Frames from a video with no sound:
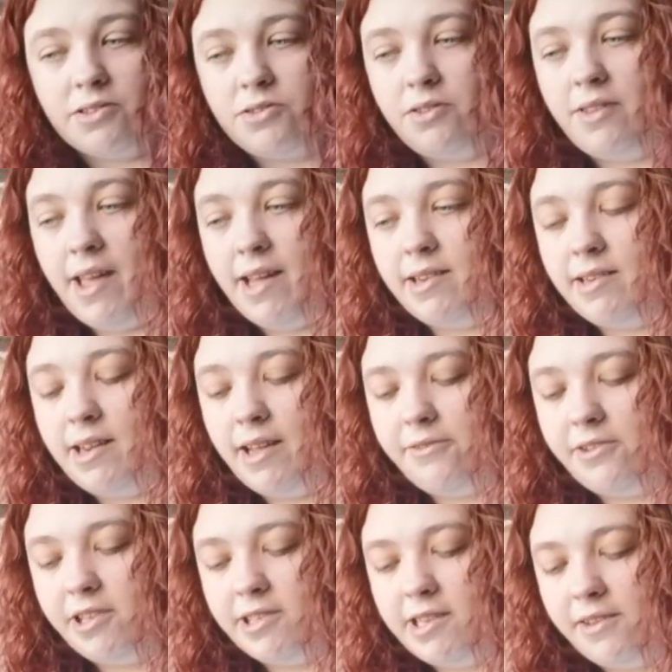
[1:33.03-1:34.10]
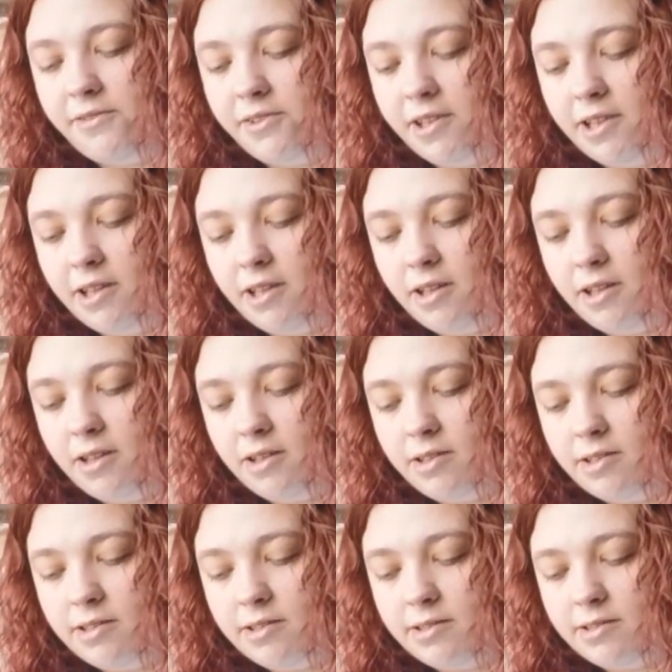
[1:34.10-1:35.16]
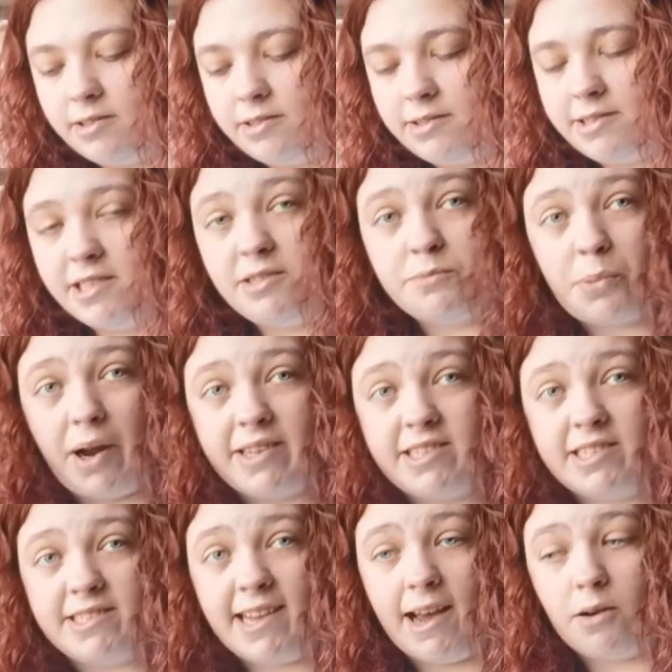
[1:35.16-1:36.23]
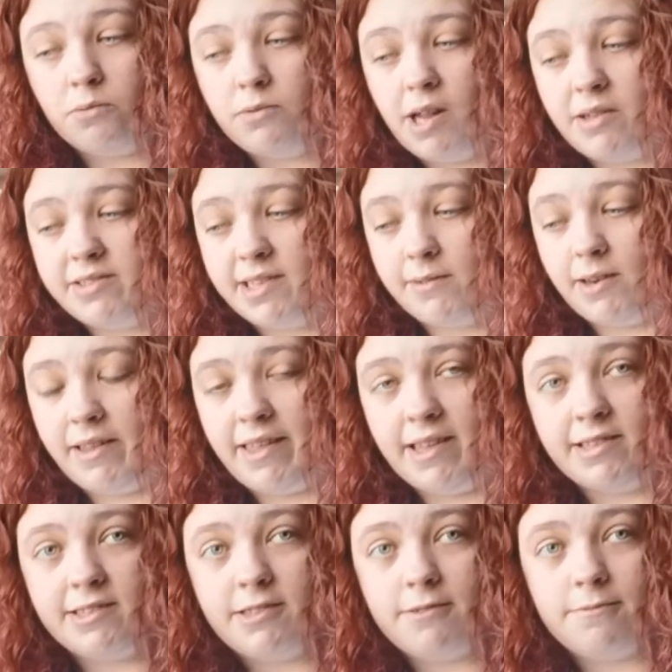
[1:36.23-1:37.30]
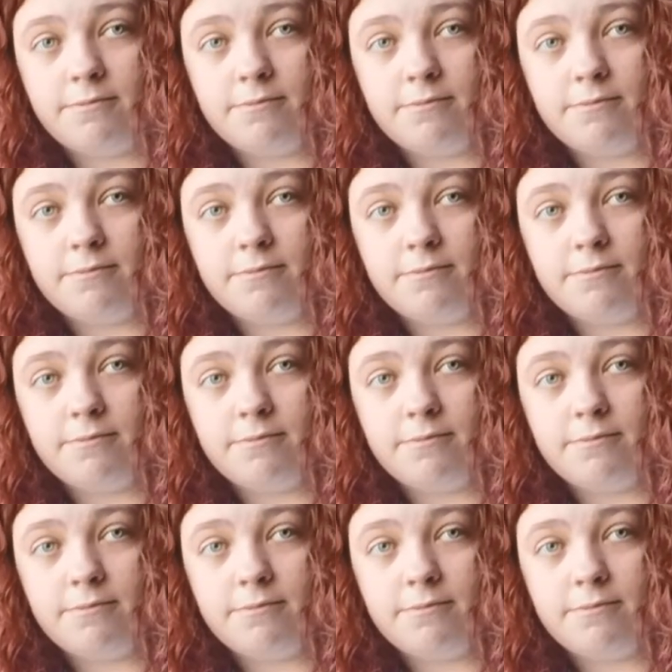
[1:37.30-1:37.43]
So then if you didn't press it down, it'd sound like this.